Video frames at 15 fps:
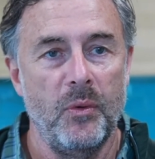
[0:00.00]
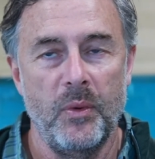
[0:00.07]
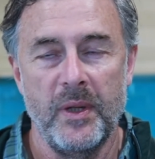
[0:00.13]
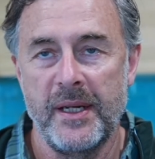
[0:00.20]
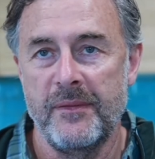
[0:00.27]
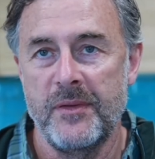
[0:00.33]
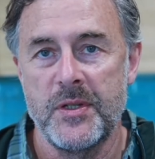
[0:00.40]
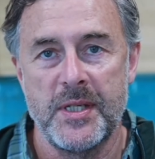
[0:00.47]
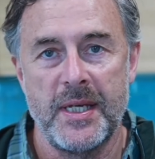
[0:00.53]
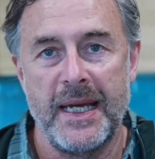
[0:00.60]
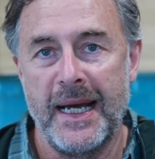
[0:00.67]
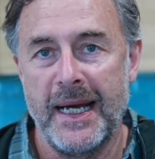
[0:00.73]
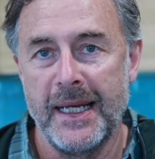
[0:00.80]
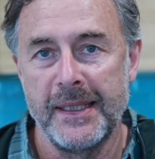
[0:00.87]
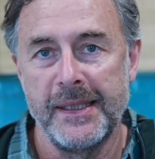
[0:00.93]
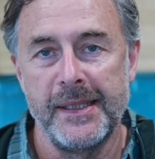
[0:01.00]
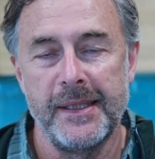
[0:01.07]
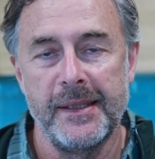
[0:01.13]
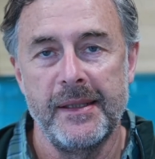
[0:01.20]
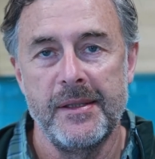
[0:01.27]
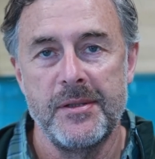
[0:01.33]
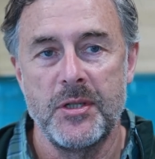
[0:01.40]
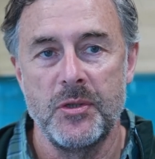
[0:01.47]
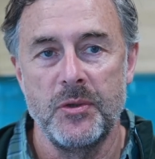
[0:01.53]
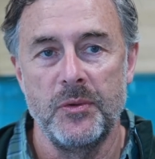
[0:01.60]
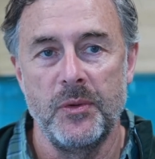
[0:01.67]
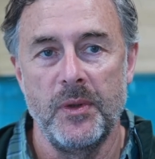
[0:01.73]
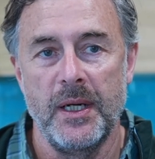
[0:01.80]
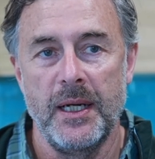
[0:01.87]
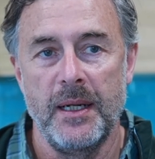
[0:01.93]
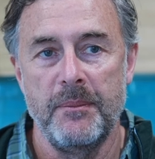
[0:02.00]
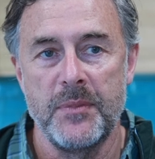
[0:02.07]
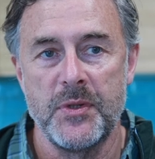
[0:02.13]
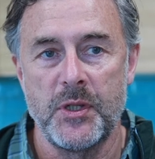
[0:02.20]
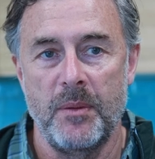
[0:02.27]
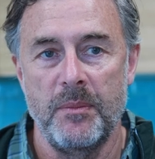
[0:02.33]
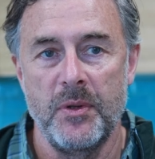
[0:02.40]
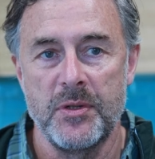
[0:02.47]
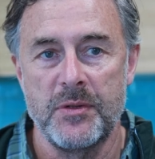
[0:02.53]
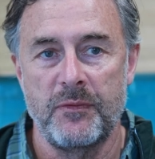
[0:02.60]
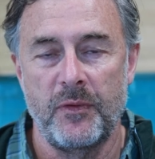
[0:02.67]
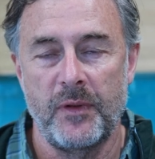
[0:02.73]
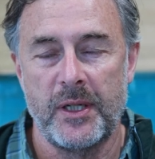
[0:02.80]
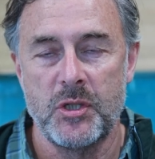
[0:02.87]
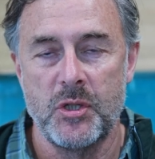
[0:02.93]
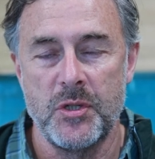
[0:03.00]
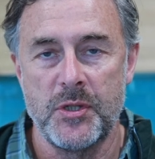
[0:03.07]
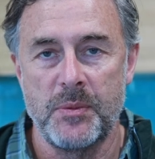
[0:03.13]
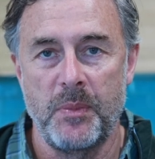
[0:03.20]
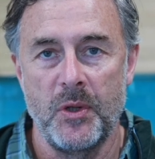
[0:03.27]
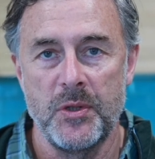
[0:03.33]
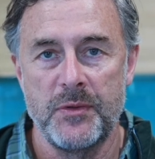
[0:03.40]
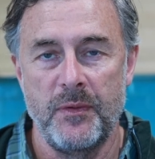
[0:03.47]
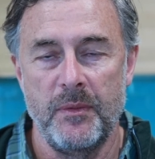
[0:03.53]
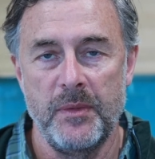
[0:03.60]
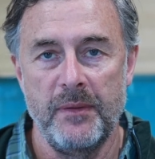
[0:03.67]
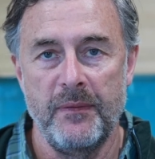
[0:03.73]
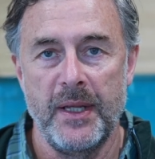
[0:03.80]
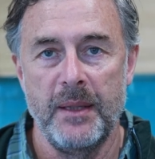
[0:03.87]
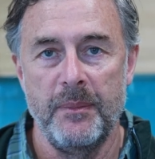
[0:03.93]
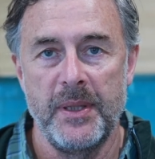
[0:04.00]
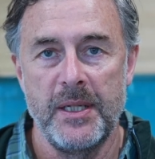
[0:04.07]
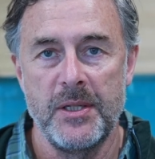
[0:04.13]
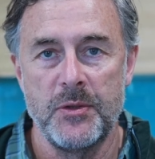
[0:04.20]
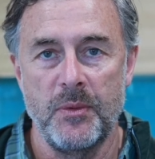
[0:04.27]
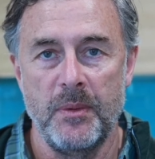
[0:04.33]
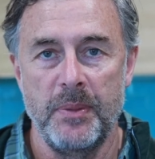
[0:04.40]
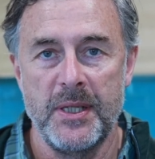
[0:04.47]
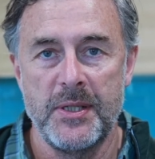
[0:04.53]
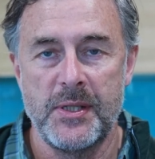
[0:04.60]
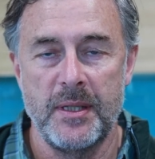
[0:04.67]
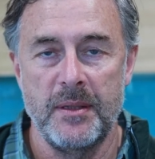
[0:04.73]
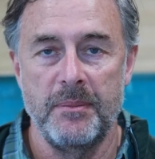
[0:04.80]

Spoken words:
whatever's at hand to stop those friction spots from developing into a blister.